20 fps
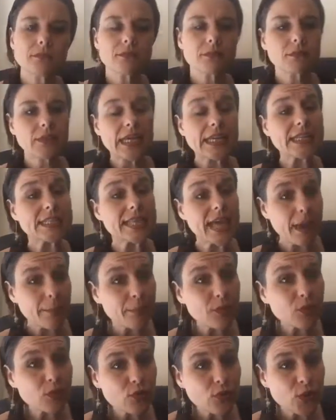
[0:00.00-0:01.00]

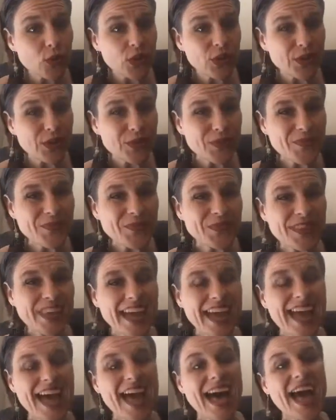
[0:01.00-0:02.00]
example for you
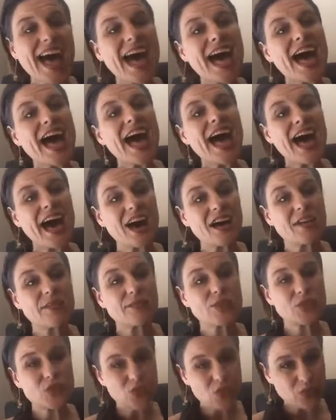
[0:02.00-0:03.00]
of
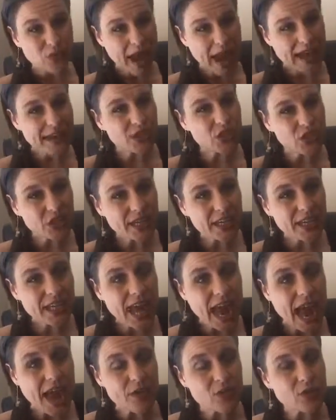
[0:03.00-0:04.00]
strategy
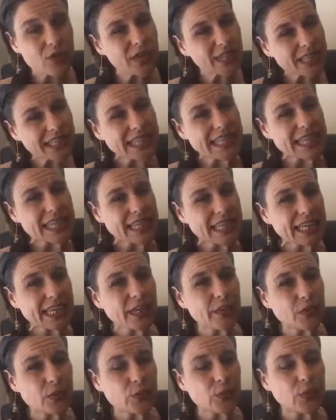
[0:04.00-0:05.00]
and really thinking
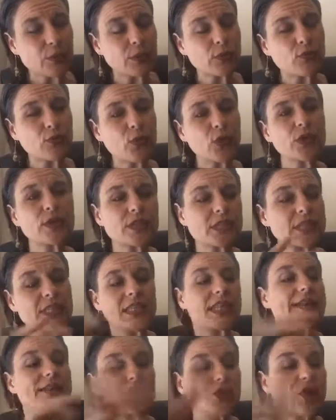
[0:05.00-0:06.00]
it through before you just
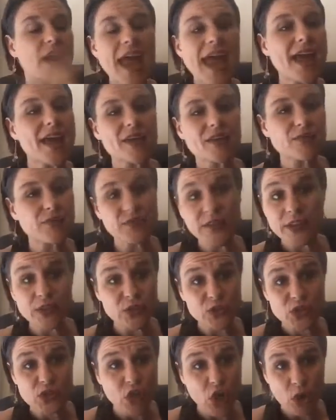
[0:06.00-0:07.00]
let your
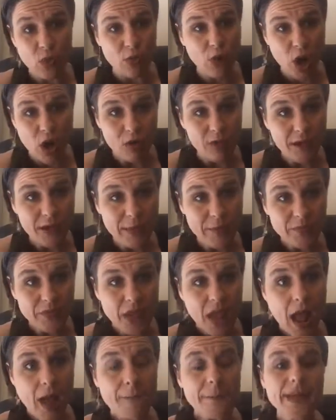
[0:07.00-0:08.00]
fingers go rogue,
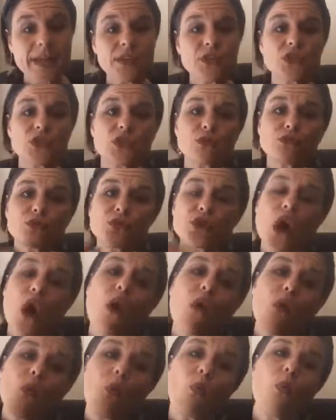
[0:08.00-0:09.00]
because you
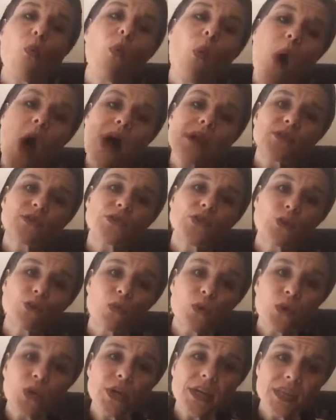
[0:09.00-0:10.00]
don't want to
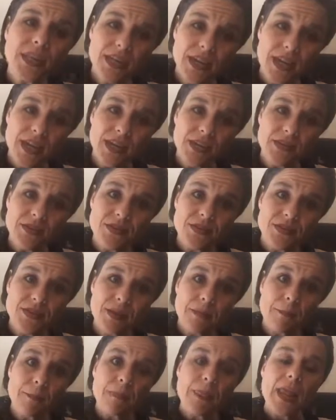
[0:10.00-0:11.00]
work things
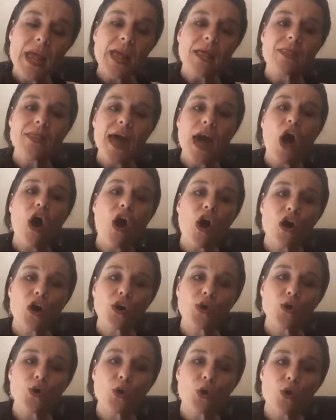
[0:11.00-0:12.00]
that
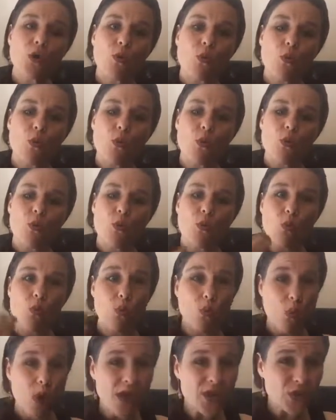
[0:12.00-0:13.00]
aren't
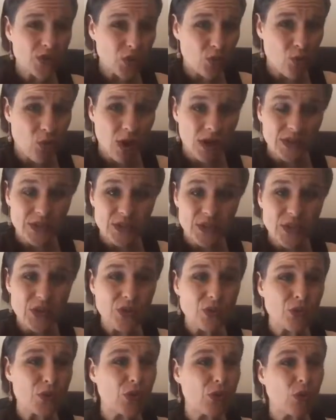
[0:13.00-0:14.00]
what you want to do.
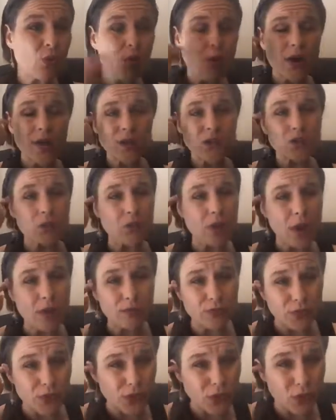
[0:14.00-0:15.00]
You don't want 12
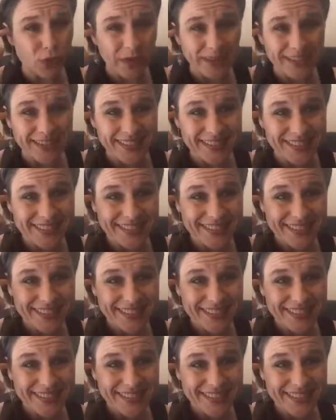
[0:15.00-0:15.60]
good ones